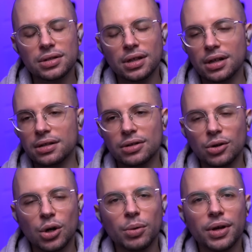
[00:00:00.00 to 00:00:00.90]
you know,
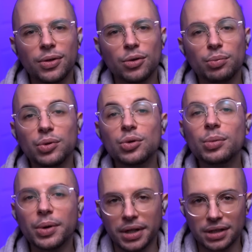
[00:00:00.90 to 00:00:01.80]
going through
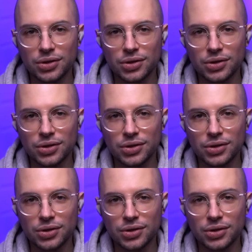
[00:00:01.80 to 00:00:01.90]
puberty.